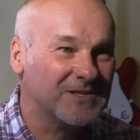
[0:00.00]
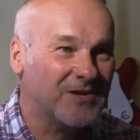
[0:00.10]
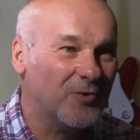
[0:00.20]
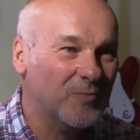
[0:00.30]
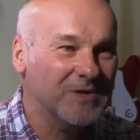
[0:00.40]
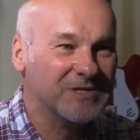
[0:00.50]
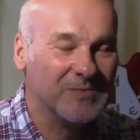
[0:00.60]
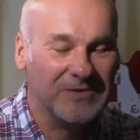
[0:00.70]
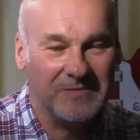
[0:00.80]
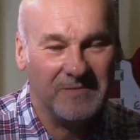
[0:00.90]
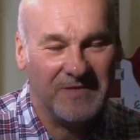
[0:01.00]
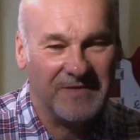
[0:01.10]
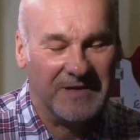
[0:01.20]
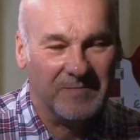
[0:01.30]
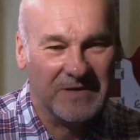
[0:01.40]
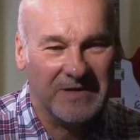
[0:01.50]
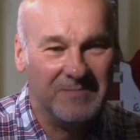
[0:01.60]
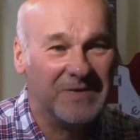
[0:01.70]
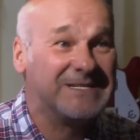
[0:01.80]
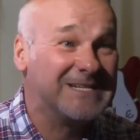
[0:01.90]
and the whole Merseybeat thing, but in
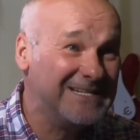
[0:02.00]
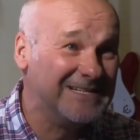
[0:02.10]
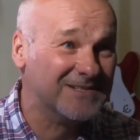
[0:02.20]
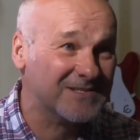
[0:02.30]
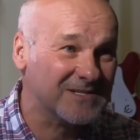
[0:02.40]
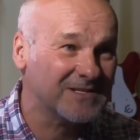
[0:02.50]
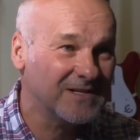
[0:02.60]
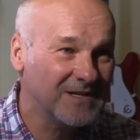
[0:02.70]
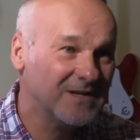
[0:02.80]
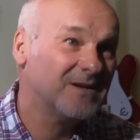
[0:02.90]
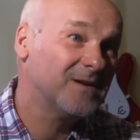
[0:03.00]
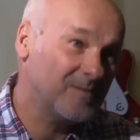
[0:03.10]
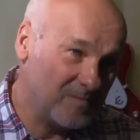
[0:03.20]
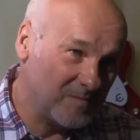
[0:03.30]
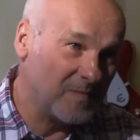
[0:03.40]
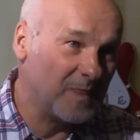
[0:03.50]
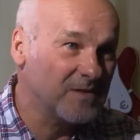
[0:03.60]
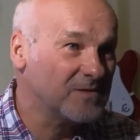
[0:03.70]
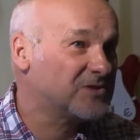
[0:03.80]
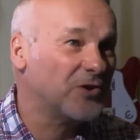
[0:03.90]
my teens,
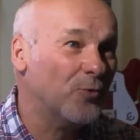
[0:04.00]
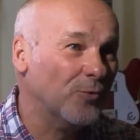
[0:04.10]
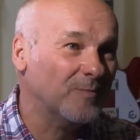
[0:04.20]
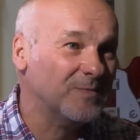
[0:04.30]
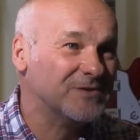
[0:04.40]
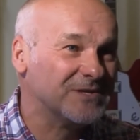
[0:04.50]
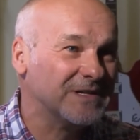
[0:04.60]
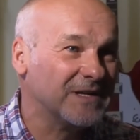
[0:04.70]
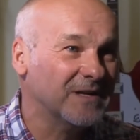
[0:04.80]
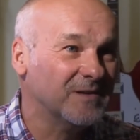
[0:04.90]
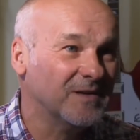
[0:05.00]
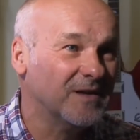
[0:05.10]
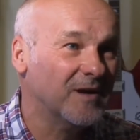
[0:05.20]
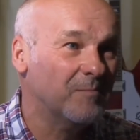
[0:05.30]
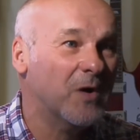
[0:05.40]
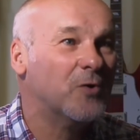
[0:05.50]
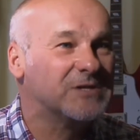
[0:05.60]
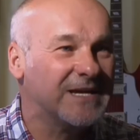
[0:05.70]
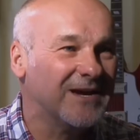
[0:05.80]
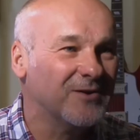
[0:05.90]
soul music and uh,
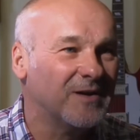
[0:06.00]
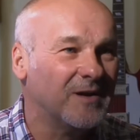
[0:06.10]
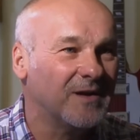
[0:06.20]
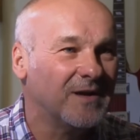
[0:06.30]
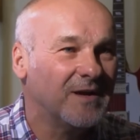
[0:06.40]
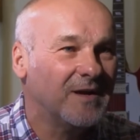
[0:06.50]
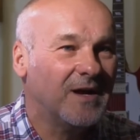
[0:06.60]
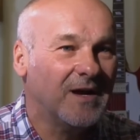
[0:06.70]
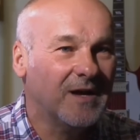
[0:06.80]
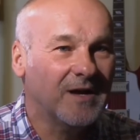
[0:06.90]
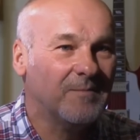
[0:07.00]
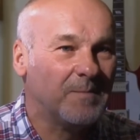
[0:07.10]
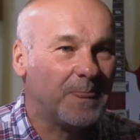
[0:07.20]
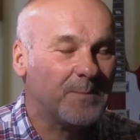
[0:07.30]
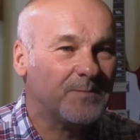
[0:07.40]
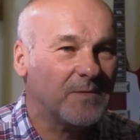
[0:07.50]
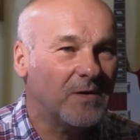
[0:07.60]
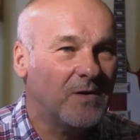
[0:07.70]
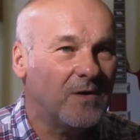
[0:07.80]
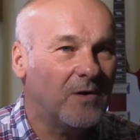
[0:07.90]
Motown, um,
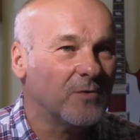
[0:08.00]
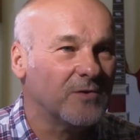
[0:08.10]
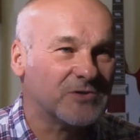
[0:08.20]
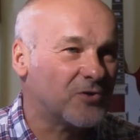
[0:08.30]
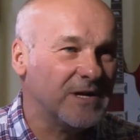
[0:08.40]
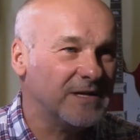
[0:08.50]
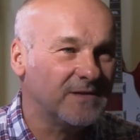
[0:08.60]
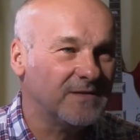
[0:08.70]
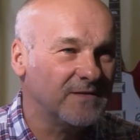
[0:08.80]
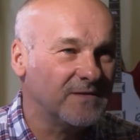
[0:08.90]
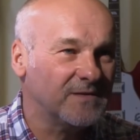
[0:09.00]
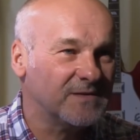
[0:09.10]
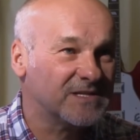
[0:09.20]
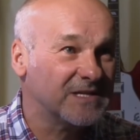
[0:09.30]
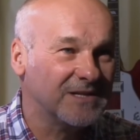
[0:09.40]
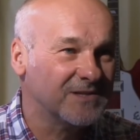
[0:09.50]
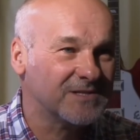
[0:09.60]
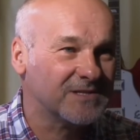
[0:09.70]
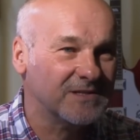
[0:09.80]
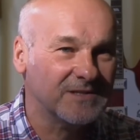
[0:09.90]
all those great
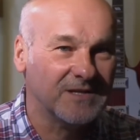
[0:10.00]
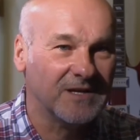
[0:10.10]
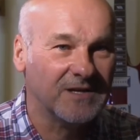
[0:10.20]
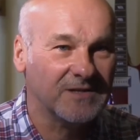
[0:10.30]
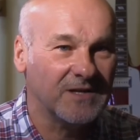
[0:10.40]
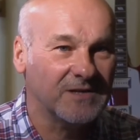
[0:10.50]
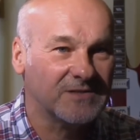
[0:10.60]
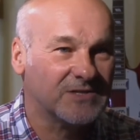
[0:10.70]
singers and uh, and